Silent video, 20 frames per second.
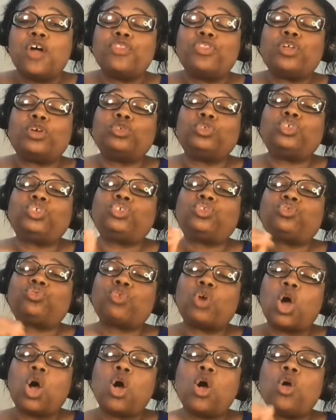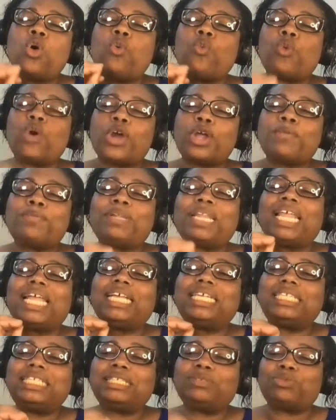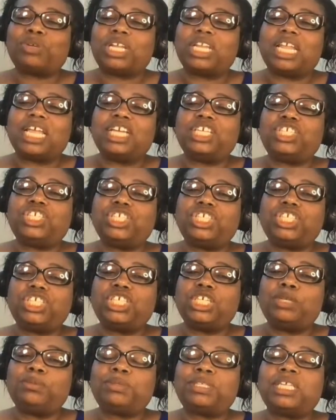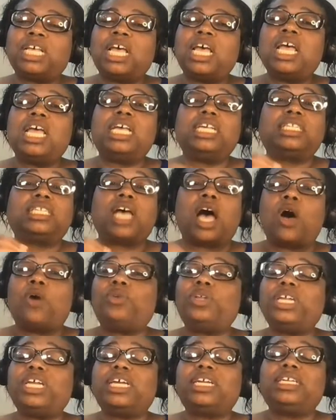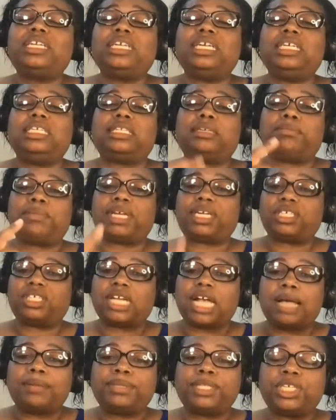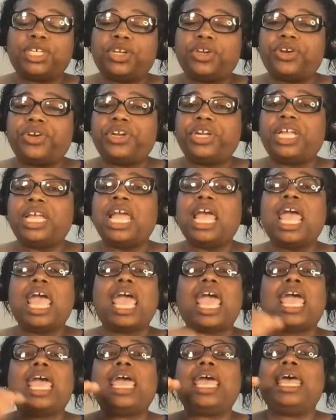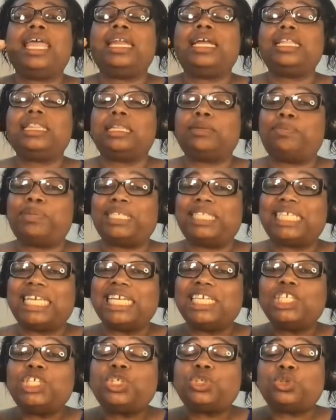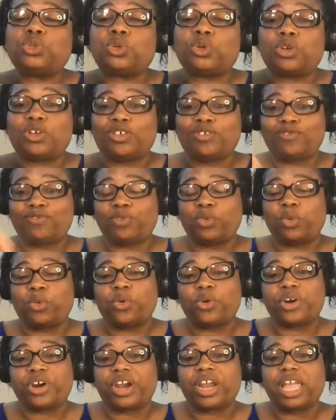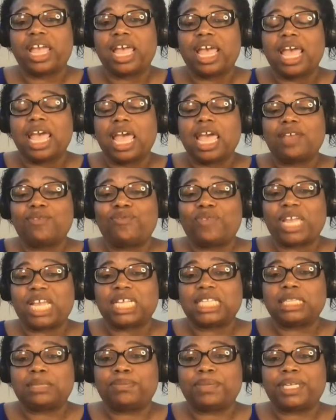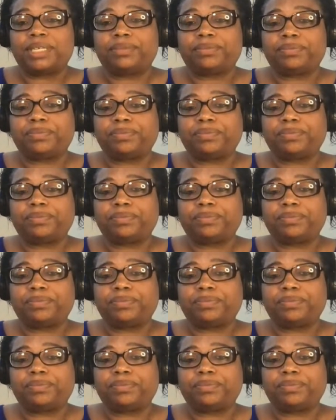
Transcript: Those strong workplace relationships is only going to lead to better job security and the potential for advancement.